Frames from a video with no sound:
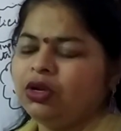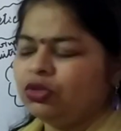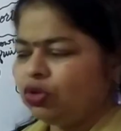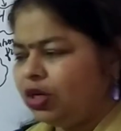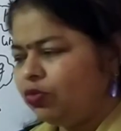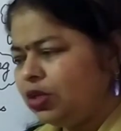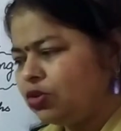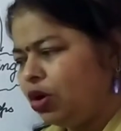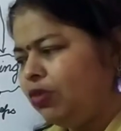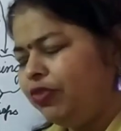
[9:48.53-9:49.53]
So it was
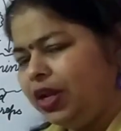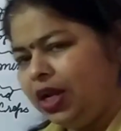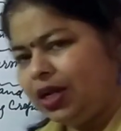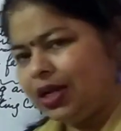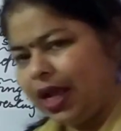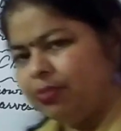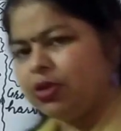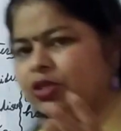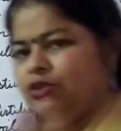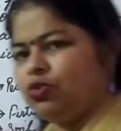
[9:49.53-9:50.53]
all very time
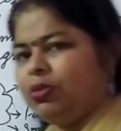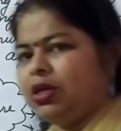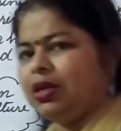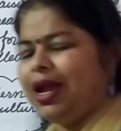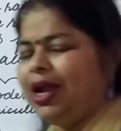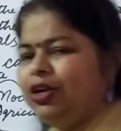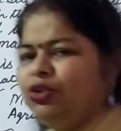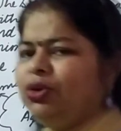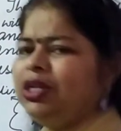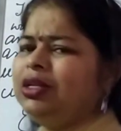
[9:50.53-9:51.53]
consuming. And
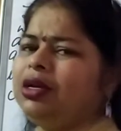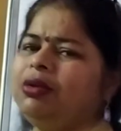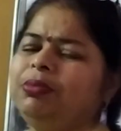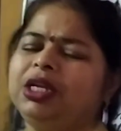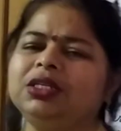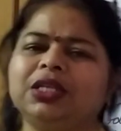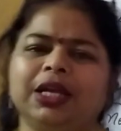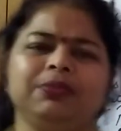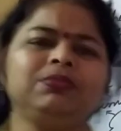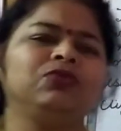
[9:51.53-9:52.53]
during the
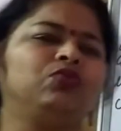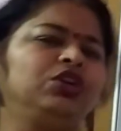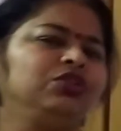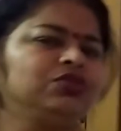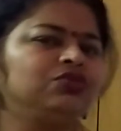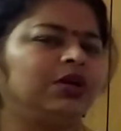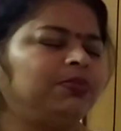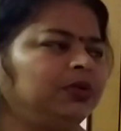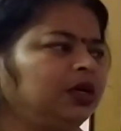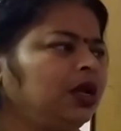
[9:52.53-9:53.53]
meantime, what used to
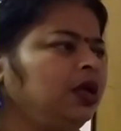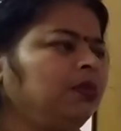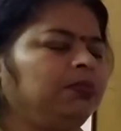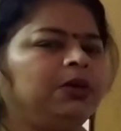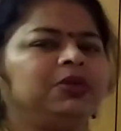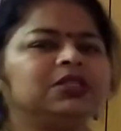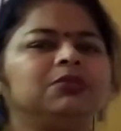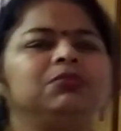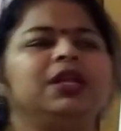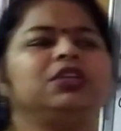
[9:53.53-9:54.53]
happen? Maybe
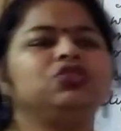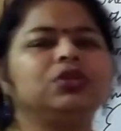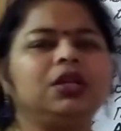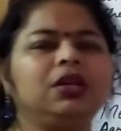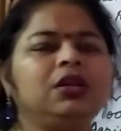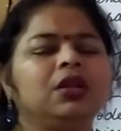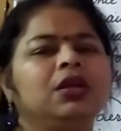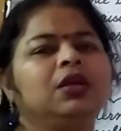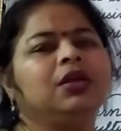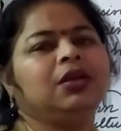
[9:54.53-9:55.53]
some natural
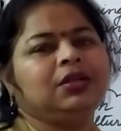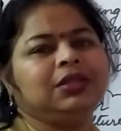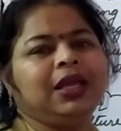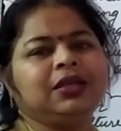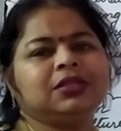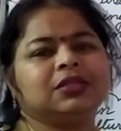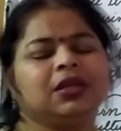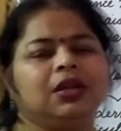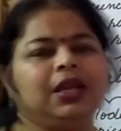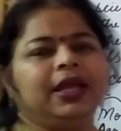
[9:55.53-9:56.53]
things
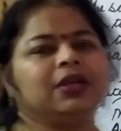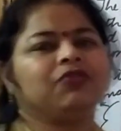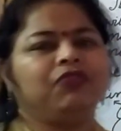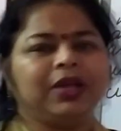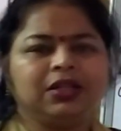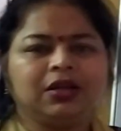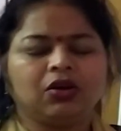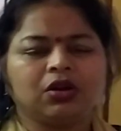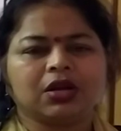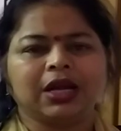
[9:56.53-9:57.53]
like weather
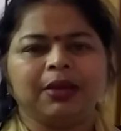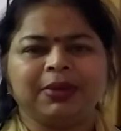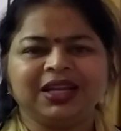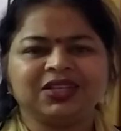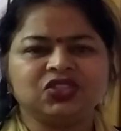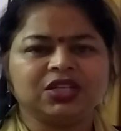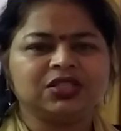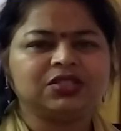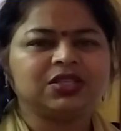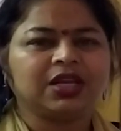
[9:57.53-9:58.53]
or climatic
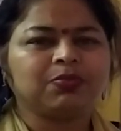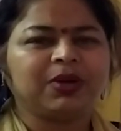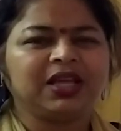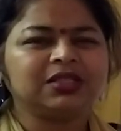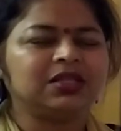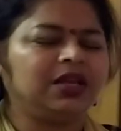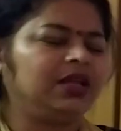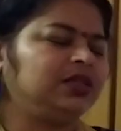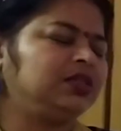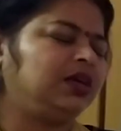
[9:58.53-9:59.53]
changes take place. There
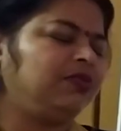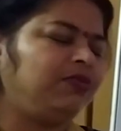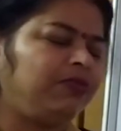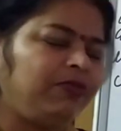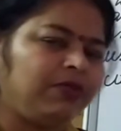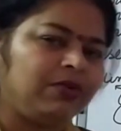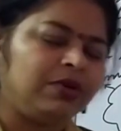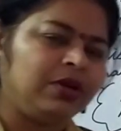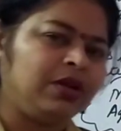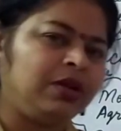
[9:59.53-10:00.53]
is a
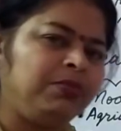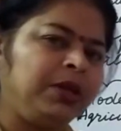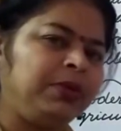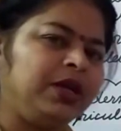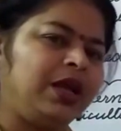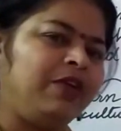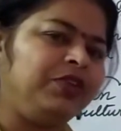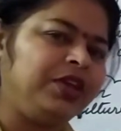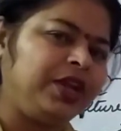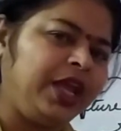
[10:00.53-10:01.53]
maybe a
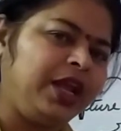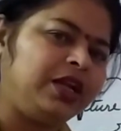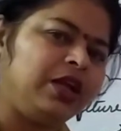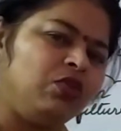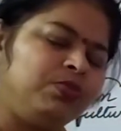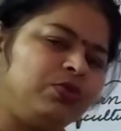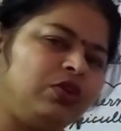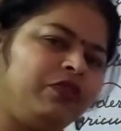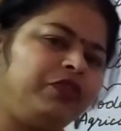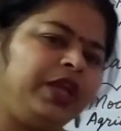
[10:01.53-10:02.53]
heavy rain, downpour of